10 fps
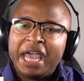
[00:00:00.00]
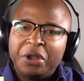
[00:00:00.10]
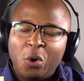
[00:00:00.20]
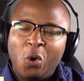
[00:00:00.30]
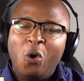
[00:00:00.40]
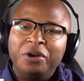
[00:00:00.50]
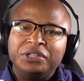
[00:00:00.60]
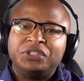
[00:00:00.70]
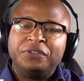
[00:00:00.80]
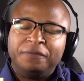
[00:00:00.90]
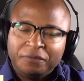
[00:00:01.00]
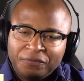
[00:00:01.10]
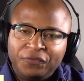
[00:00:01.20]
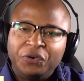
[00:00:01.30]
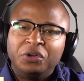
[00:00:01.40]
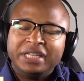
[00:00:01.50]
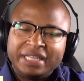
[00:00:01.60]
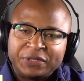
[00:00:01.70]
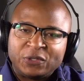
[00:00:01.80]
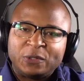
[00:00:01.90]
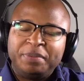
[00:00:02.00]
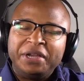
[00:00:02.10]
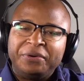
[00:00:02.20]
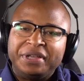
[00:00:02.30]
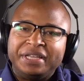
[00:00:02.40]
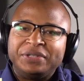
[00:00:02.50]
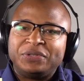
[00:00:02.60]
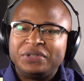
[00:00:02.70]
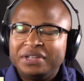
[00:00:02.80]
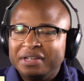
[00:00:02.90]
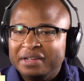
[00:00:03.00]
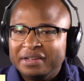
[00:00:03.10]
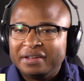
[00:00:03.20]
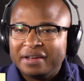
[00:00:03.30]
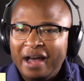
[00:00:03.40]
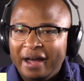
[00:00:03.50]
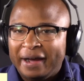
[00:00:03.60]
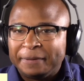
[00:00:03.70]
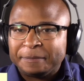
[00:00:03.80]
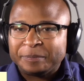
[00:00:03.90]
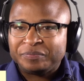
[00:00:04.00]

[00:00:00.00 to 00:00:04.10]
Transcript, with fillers: in order to fully experience God.